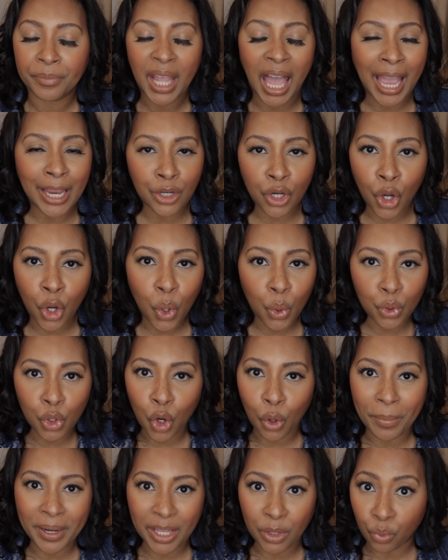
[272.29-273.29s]
I know
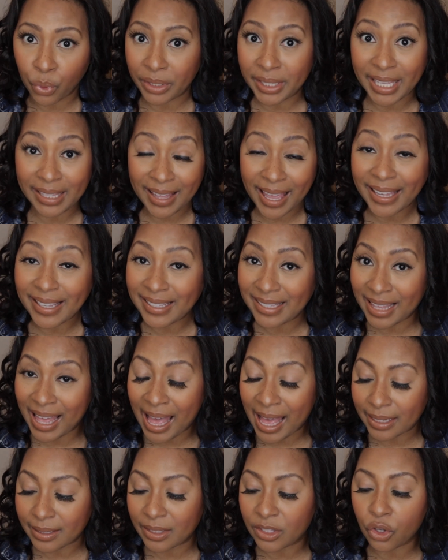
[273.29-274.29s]
nobody really likes
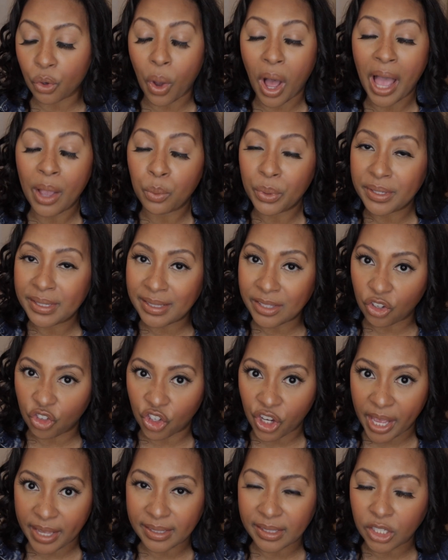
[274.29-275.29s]
that, so I would
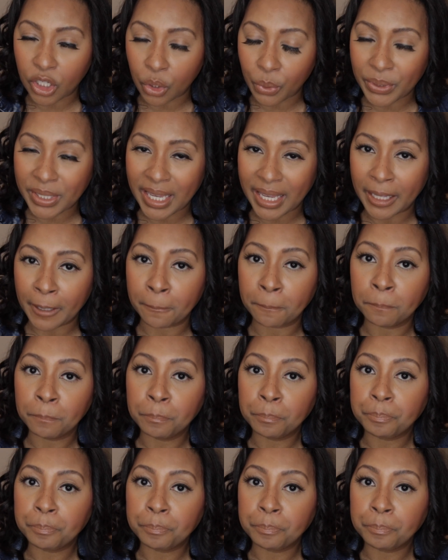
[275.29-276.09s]
suggest using